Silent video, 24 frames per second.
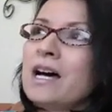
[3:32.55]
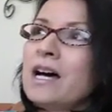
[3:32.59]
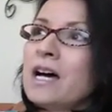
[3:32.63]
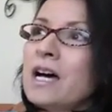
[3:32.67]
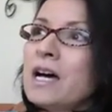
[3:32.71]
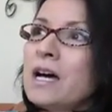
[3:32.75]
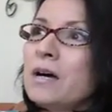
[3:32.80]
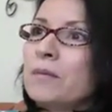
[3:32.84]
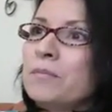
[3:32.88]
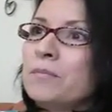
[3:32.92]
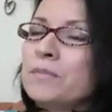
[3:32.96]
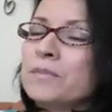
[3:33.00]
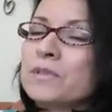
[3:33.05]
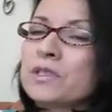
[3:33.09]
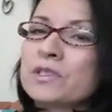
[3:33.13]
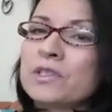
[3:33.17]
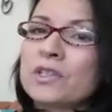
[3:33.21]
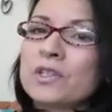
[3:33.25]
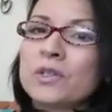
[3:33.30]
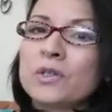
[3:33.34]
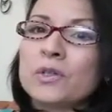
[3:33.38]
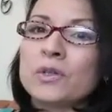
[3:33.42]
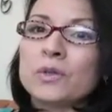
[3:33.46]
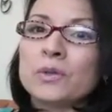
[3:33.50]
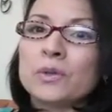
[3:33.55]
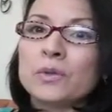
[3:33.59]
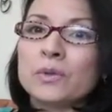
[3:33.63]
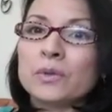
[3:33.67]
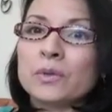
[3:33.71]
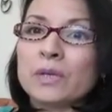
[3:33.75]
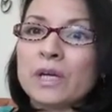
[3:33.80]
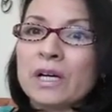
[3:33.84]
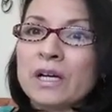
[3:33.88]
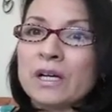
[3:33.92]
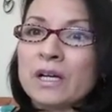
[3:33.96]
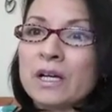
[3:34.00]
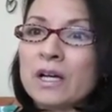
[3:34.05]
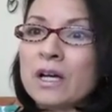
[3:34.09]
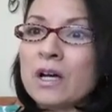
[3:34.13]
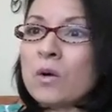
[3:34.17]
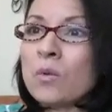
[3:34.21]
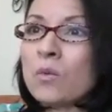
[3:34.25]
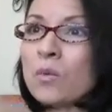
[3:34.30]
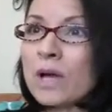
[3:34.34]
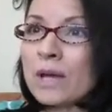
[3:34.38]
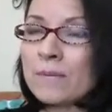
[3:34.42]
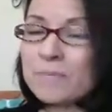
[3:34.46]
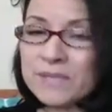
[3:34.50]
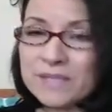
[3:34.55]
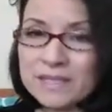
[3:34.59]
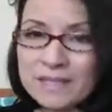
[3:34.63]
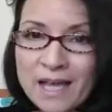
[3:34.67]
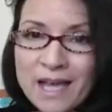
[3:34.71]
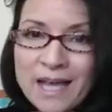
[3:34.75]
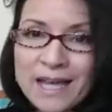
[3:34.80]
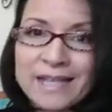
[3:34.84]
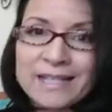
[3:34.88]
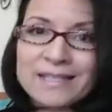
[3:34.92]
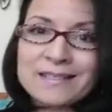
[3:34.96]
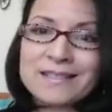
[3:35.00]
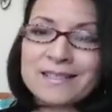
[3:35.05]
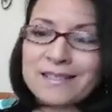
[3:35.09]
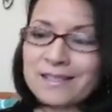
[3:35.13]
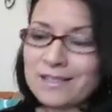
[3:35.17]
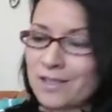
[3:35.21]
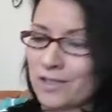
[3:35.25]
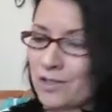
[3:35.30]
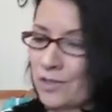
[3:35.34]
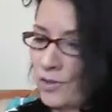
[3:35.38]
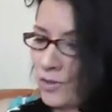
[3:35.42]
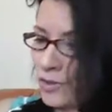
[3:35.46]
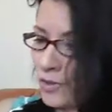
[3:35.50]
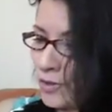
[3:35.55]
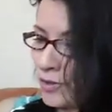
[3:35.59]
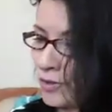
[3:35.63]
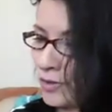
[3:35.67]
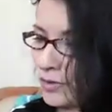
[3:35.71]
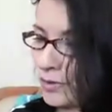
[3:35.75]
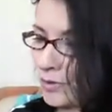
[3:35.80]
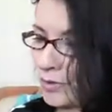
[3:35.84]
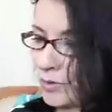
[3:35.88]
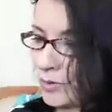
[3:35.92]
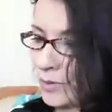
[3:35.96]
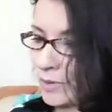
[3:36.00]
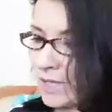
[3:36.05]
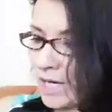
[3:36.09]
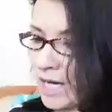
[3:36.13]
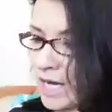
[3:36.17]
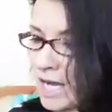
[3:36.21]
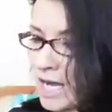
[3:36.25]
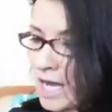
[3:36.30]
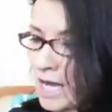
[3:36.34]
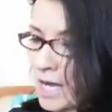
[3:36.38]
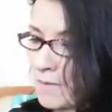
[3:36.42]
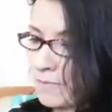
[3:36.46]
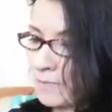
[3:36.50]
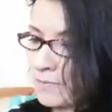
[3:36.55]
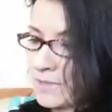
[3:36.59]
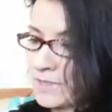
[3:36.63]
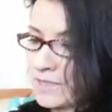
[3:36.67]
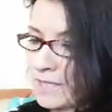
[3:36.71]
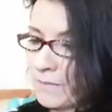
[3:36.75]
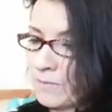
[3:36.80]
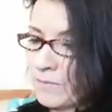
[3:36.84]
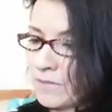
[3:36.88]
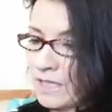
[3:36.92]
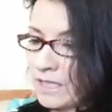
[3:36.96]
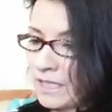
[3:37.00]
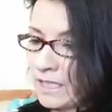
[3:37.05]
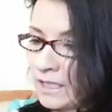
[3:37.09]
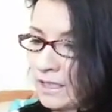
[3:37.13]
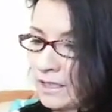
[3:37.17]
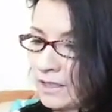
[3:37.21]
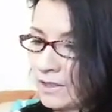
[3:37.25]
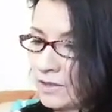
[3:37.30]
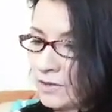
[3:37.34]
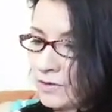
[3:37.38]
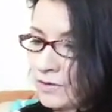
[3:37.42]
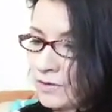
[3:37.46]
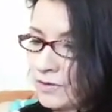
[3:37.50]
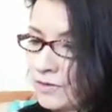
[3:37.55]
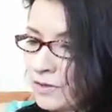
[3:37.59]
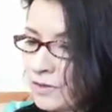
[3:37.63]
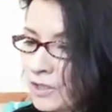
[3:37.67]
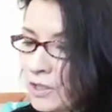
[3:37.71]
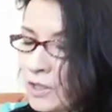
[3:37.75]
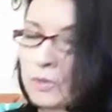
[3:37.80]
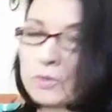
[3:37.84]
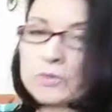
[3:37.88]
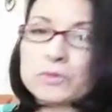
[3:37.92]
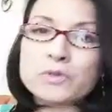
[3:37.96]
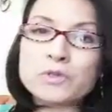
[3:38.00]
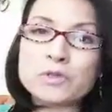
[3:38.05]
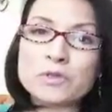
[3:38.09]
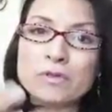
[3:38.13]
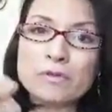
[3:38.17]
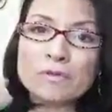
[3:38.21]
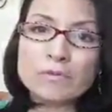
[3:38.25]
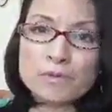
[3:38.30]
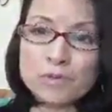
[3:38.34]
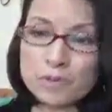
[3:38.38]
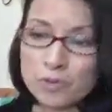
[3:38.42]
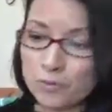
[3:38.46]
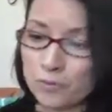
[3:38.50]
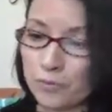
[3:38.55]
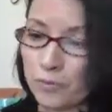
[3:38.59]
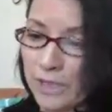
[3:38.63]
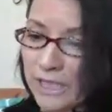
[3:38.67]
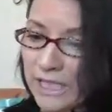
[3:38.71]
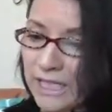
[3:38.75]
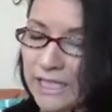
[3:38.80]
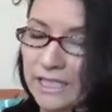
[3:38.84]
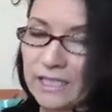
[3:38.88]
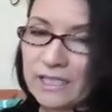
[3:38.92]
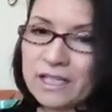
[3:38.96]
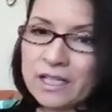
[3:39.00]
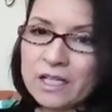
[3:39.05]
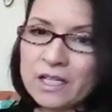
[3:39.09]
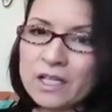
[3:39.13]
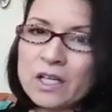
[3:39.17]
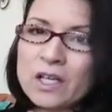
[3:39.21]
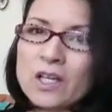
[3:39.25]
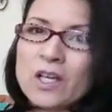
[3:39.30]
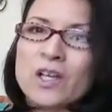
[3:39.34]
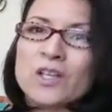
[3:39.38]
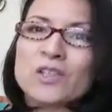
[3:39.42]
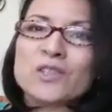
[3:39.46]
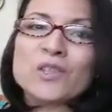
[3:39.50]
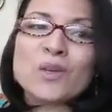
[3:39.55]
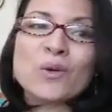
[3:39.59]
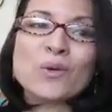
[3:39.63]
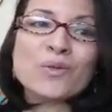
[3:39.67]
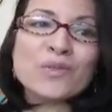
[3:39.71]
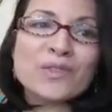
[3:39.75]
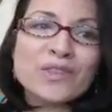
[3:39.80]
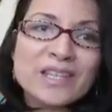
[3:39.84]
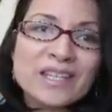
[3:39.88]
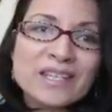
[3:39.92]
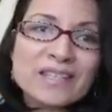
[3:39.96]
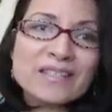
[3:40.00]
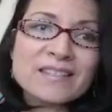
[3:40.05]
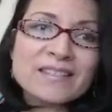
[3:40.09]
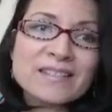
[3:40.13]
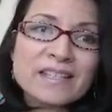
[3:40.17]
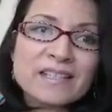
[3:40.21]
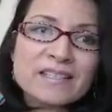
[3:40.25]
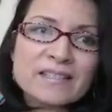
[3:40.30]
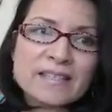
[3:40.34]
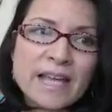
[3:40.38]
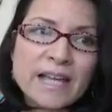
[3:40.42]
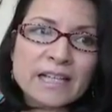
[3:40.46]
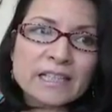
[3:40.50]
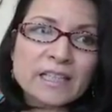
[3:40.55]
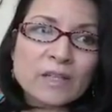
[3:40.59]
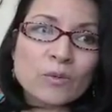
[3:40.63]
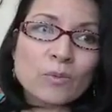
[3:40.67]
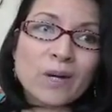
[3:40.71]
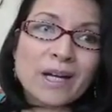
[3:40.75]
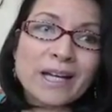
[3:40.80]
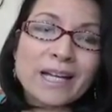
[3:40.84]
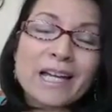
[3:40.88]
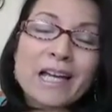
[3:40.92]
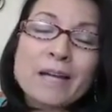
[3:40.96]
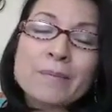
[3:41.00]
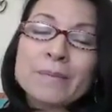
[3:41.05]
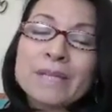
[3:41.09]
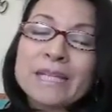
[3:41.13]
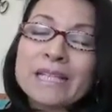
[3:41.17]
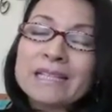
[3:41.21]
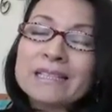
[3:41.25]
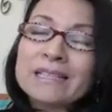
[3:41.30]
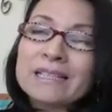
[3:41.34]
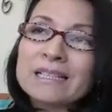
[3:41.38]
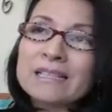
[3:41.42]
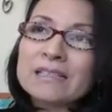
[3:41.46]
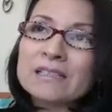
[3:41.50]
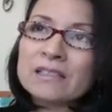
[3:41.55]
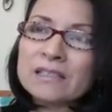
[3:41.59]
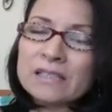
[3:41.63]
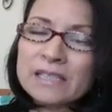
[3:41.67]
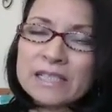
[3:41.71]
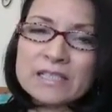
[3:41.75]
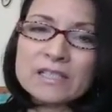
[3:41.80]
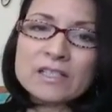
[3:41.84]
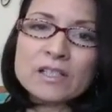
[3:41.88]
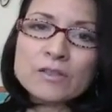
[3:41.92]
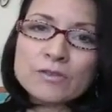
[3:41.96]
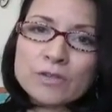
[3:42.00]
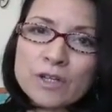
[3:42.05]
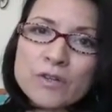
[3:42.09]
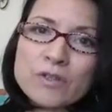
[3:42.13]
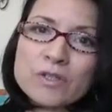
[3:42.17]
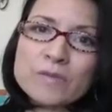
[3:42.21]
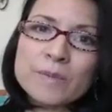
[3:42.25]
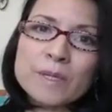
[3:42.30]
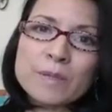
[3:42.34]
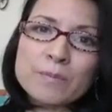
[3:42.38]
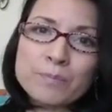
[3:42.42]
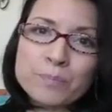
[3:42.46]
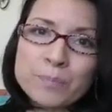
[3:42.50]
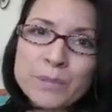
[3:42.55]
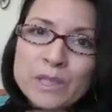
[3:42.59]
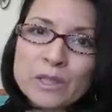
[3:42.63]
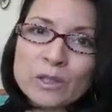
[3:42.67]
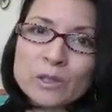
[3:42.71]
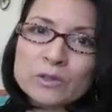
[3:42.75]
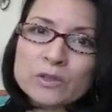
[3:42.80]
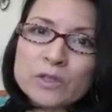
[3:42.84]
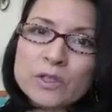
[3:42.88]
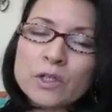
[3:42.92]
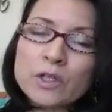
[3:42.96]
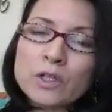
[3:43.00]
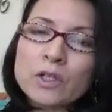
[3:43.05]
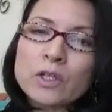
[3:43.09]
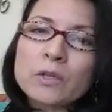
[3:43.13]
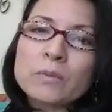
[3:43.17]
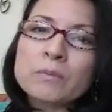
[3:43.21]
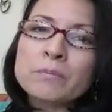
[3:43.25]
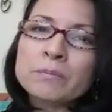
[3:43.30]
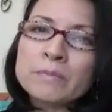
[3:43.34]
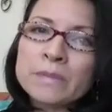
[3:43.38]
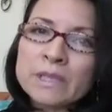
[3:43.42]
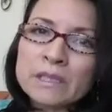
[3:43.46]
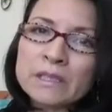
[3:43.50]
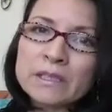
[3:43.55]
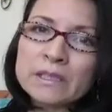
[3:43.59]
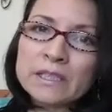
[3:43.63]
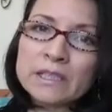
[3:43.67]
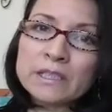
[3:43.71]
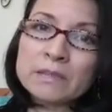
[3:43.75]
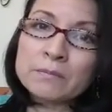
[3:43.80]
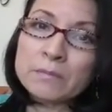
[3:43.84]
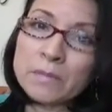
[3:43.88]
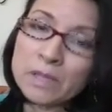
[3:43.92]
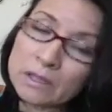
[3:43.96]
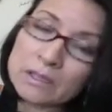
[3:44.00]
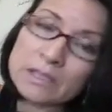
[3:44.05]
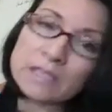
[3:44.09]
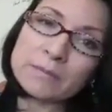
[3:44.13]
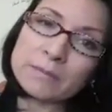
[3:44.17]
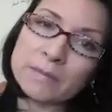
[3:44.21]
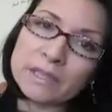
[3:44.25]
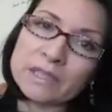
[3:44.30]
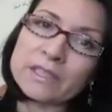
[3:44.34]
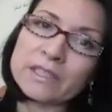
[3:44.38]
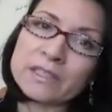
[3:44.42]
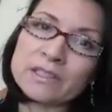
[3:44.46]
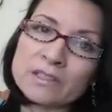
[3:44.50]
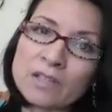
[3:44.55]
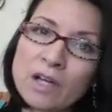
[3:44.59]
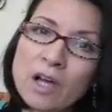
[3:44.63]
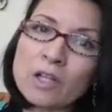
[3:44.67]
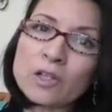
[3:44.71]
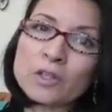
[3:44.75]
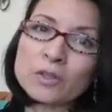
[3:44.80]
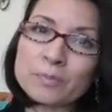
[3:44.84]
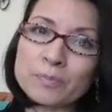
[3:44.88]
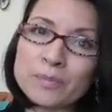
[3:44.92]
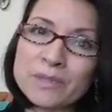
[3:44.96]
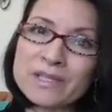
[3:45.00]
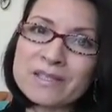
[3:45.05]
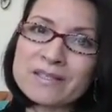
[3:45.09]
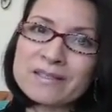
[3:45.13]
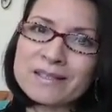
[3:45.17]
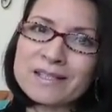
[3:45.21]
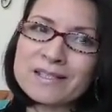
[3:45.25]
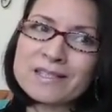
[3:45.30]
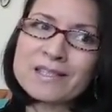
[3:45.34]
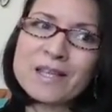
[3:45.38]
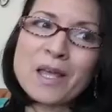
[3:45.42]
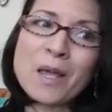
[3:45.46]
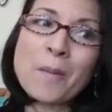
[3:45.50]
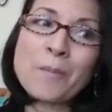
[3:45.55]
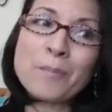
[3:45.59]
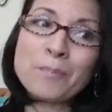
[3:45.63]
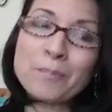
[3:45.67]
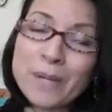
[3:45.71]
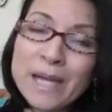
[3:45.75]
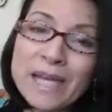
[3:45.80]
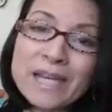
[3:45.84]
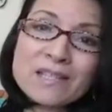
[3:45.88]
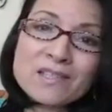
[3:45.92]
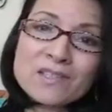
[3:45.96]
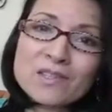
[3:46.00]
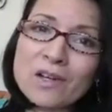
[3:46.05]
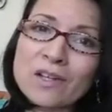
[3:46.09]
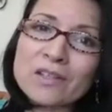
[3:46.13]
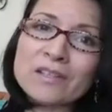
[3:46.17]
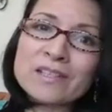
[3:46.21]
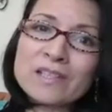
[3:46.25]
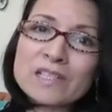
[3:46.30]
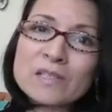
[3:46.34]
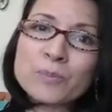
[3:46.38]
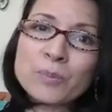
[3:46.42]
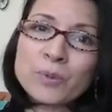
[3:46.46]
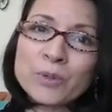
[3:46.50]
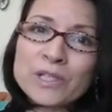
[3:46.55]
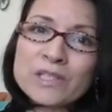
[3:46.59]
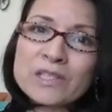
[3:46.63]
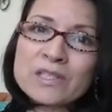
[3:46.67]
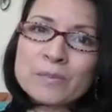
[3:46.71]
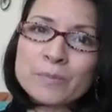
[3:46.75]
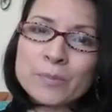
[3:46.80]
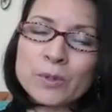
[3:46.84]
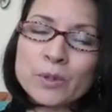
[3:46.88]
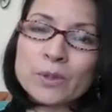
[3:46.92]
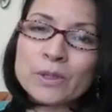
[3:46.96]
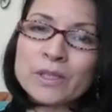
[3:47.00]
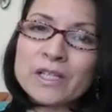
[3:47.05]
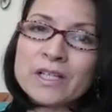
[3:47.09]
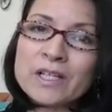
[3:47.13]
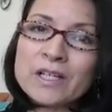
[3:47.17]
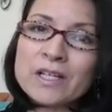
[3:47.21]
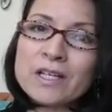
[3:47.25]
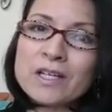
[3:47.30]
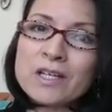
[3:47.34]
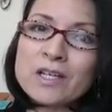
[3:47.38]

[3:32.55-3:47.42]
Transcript: to a website, to something, to read. So this is exactly why, I mean, Lisa Grossman built her million, multi-million dollar business based on this principle.